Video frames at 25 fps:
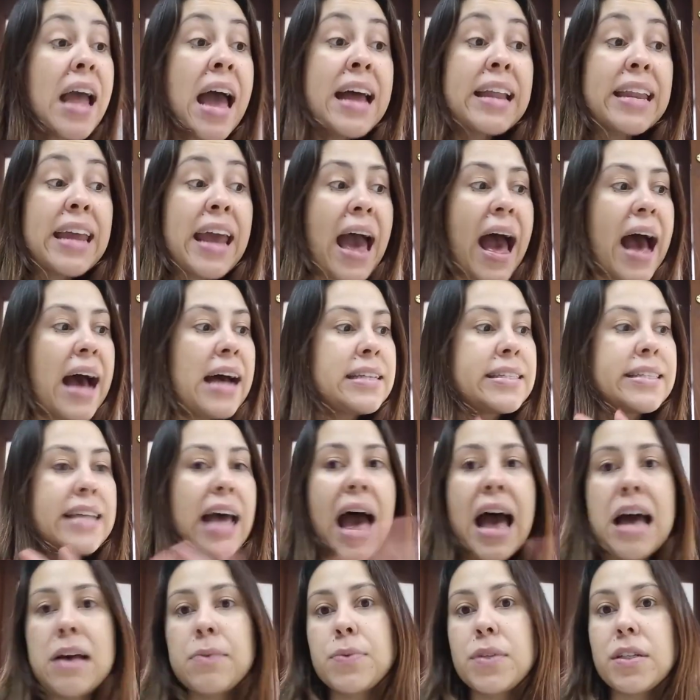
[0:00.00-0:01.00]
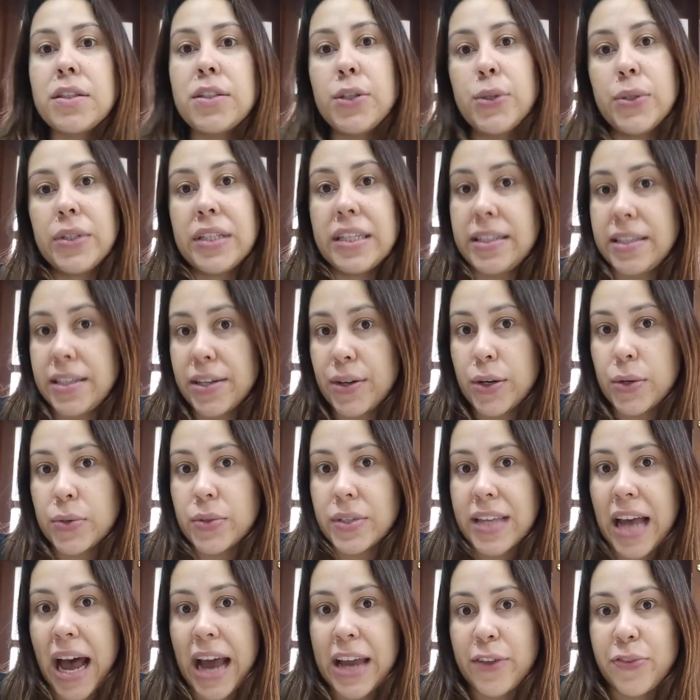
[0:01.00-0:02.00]
and it has absolutely zero
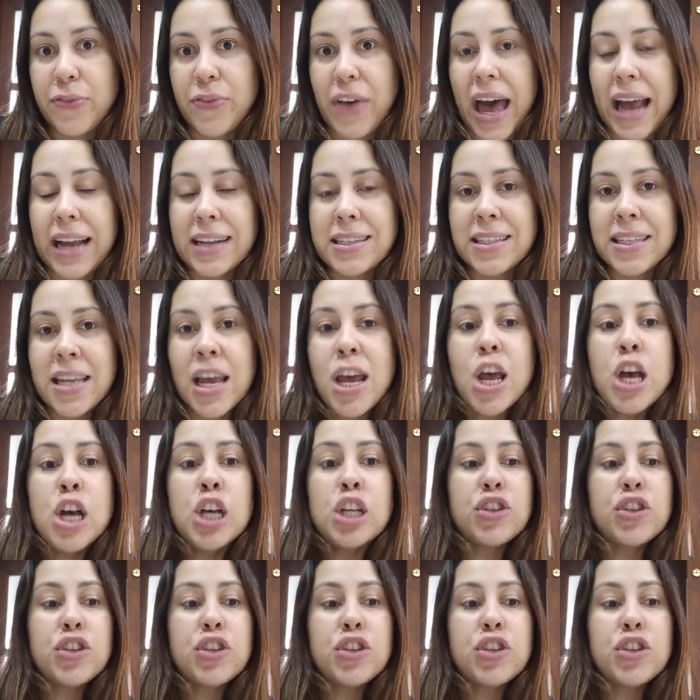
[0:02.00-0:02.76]
side effects.